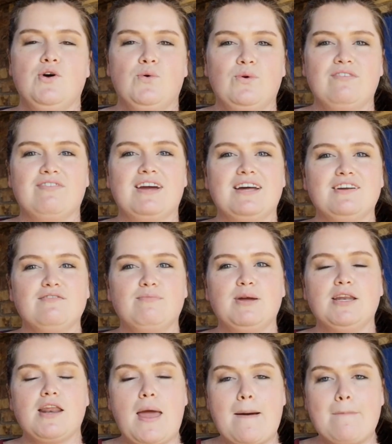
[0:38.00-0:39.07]
we've kind of
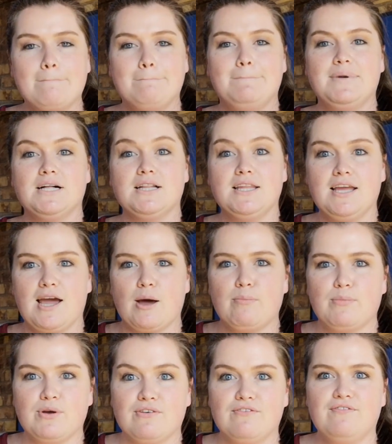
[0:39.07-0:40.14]
been building up,
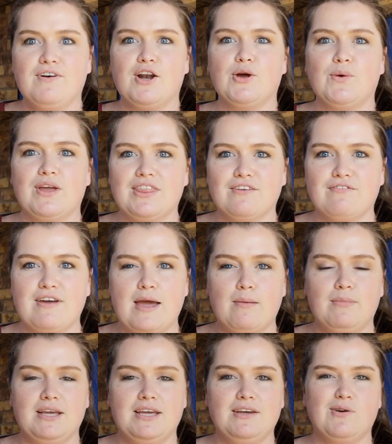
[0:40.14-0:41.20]
following the
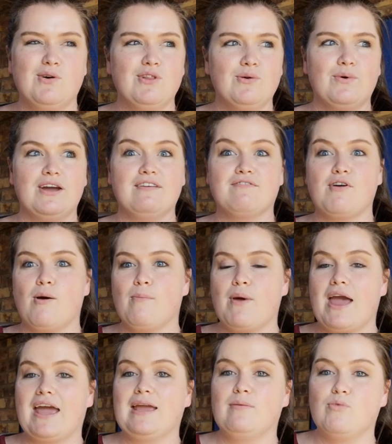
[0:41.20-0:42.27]
family all the way from
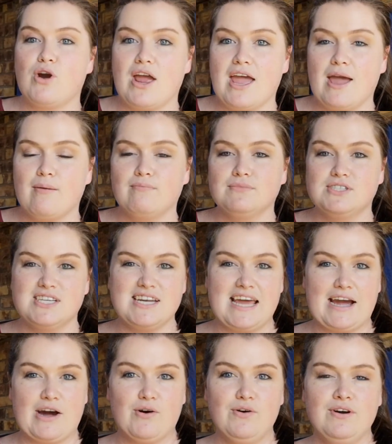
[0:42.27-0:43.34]
Abraham to
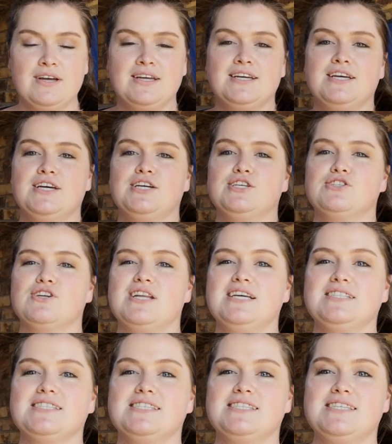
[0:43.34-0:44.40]
now. So
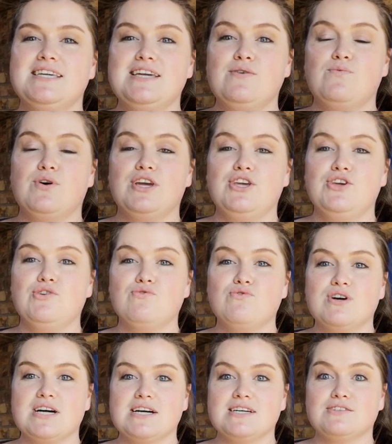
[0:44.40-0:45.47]
let's see what you
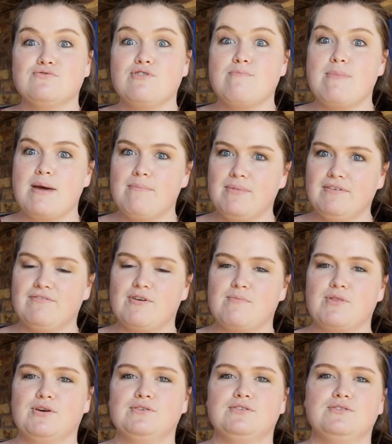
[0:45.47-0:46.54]
guys remember
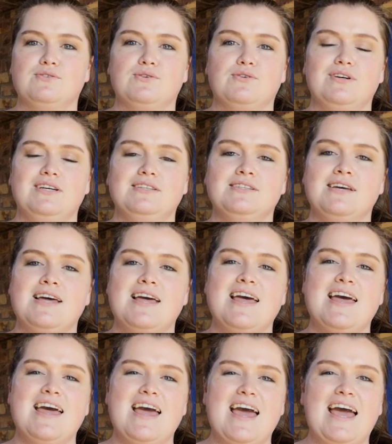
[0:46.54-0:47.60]
from those stories
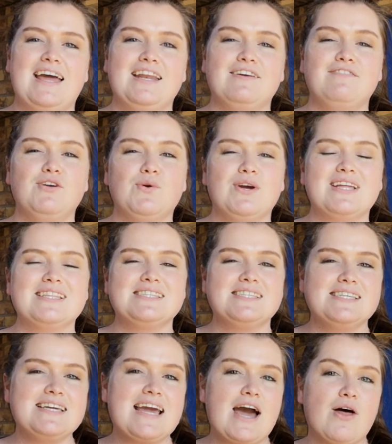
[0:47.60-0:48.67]
and if you can
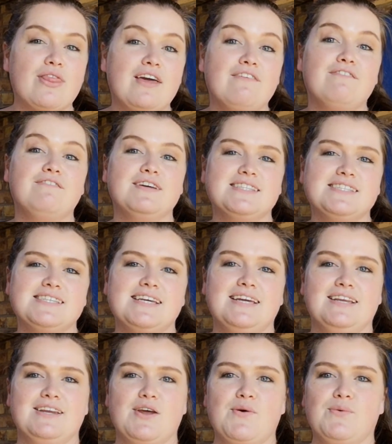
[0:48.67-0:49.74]
see how they fit
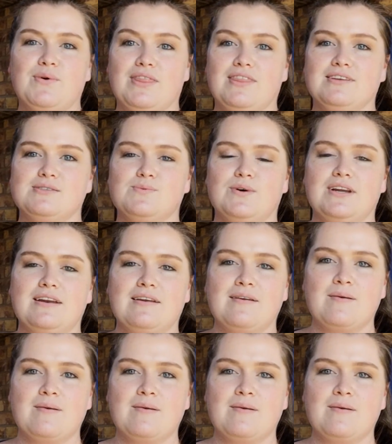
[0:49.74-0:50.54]
in with this one.